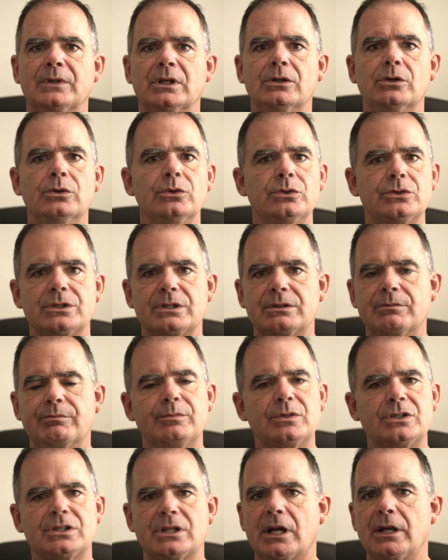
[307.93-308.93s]
who's
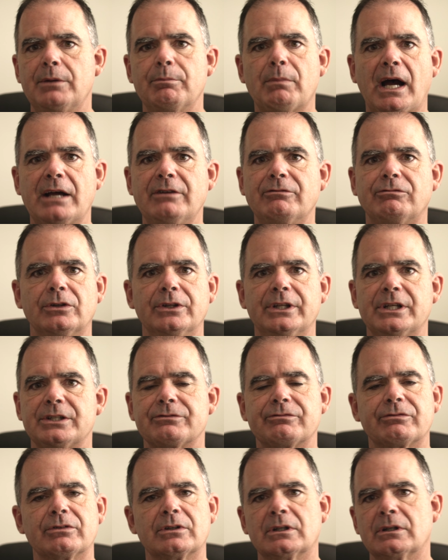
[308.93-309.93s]
studied mindfulness
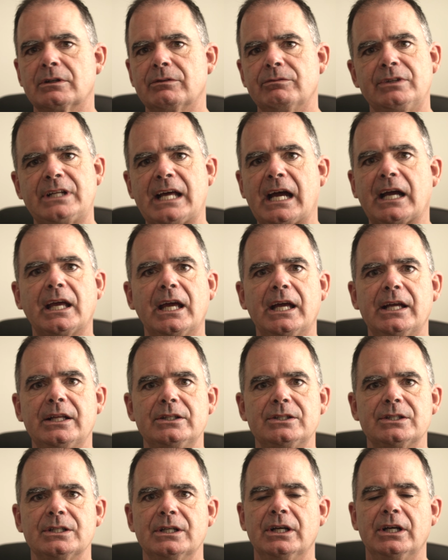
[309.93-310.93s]
for
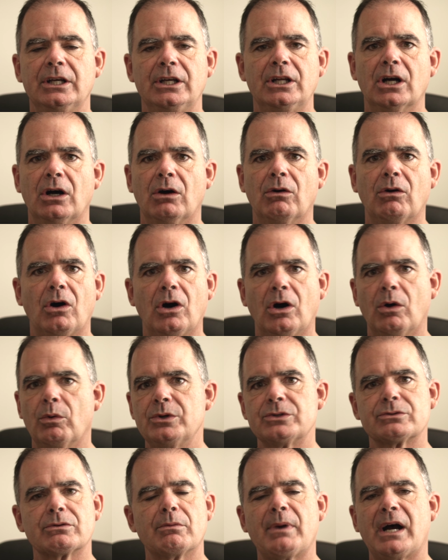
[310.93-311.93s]
decades, you know,
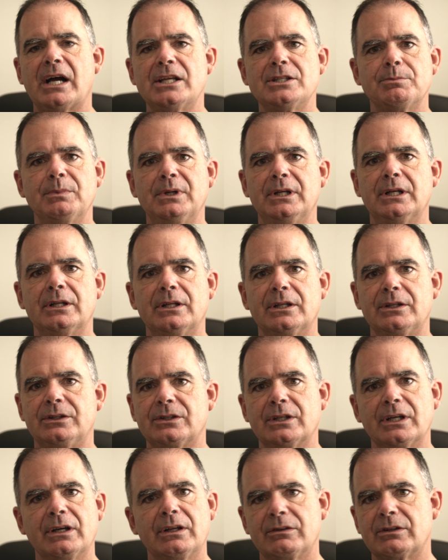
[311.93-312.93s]
always reminds me to
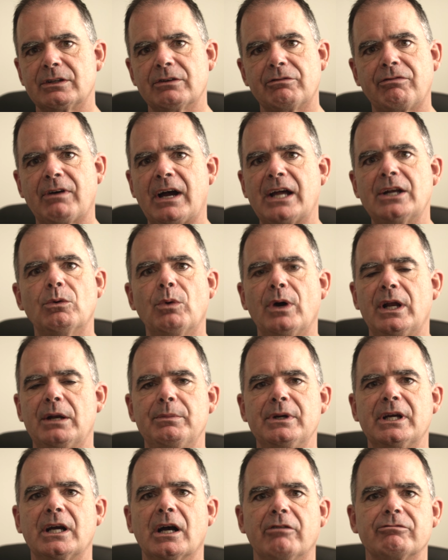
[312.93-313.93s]
find a way to
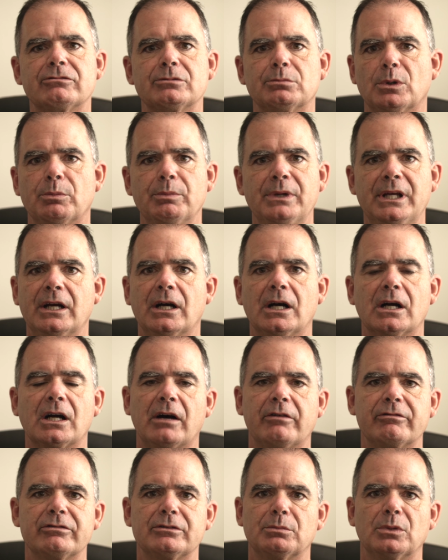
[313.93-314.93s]
be comfortable being
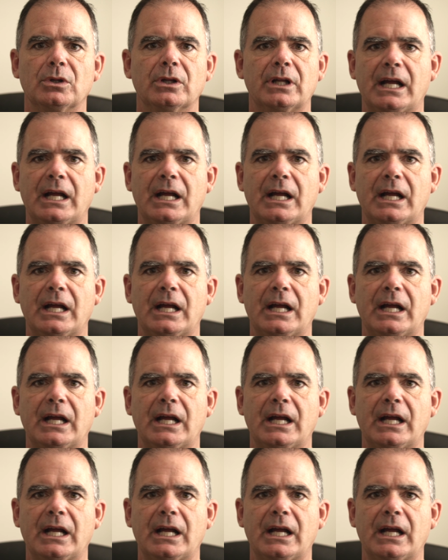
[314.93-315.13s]
uncomfortable.